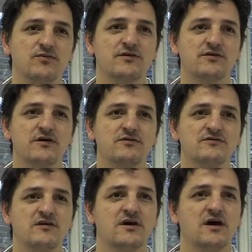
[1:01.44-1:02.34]
one of
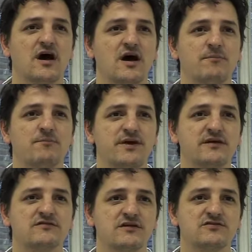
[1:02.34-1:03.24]
those
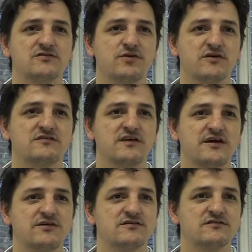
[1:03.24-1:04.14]
big social policy
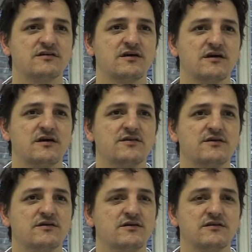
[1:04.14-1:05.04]
areas
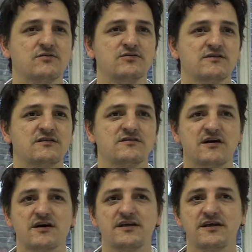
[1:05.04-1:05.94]
that was in
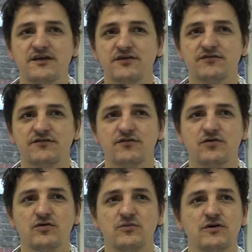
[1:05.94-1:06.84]
dire need of
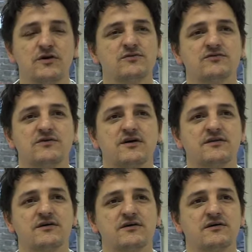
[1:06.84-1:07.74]
reform, was
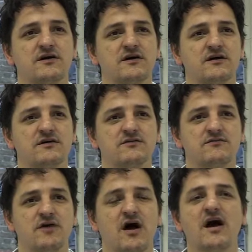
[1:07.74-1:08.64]
rather
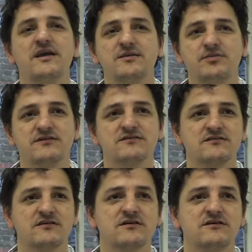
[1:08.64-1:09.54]
highly
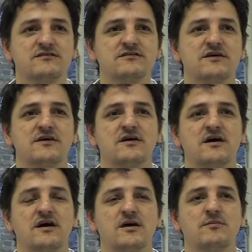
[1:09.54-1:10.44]
politicised
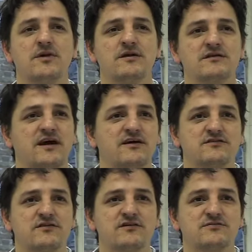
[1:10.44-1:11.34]
and
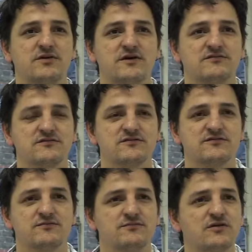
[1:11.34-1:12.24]
characterised by sort
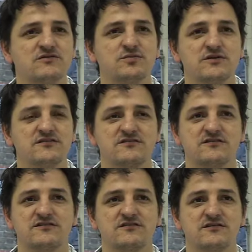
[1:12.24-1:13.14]
of multiple
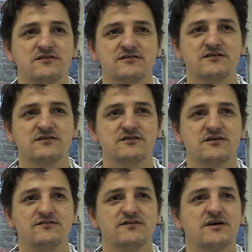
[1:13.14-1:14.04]
injustices and a
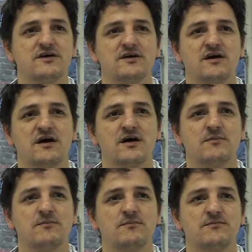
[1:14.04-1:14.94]
kind
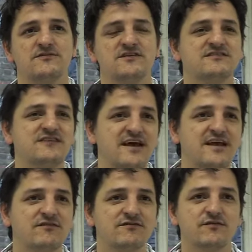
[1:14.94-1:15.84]
of
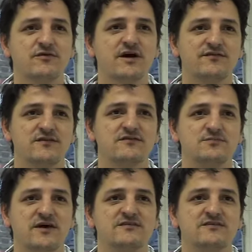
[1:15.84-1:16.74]
disdain for
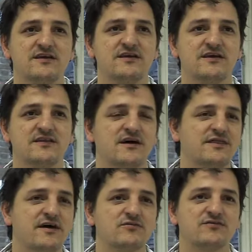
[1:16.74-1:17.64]
evidence-based thinking. And
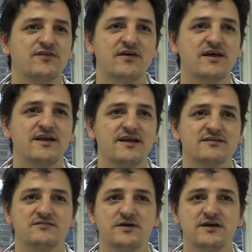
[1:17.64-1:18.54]
that was very clear
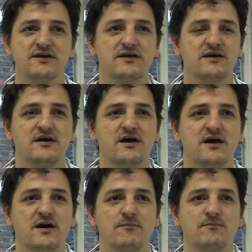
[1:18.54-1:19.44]
to me
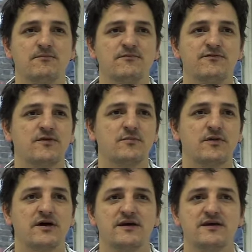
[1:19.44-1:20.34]
from
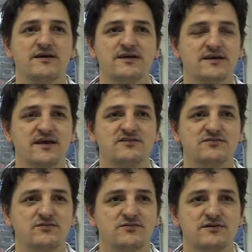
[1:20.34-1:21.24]
my early
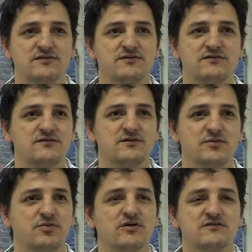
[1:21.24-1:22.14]
engagement with, you know,
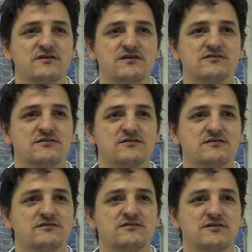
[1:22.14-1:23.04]
politics and,
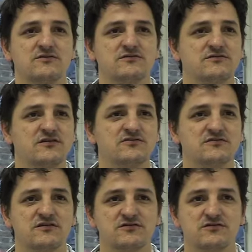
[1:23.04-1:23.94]
you know, social
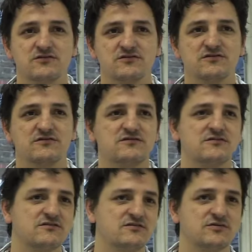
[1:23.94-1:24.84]
discourse
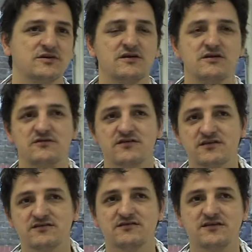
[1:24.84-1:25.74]
and talking at
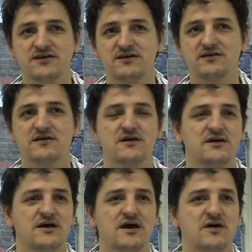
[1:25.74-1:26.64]
university and
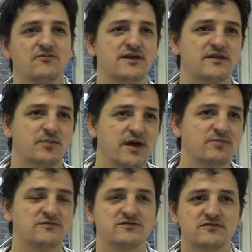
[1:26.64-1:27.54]
reading the
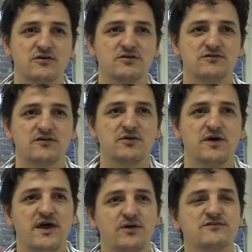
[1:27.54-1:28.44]
papers and so on. So
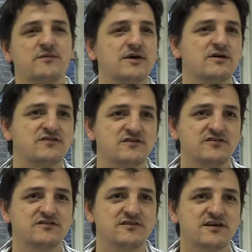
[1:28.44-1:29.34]
it was something I was
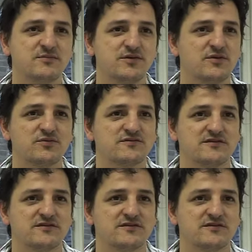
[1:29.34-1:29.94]
interested in, but I